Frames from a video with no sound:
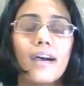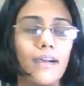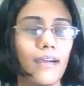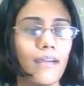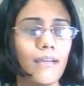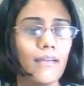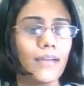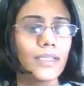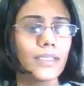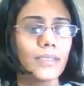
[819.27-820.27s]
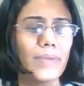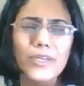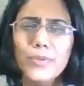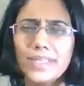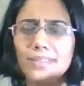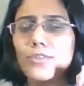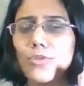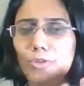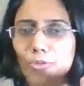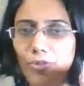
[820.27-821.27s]
Uh, My advice is
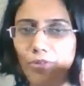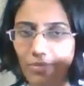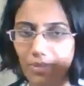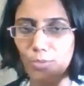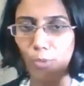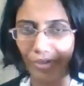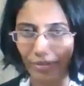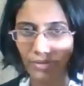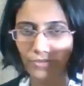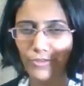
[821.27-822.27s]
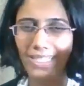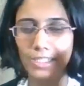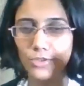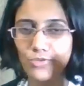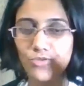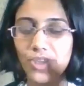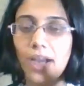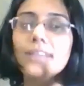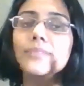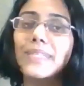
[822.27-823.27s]
don't go in the water for at least two to three hours.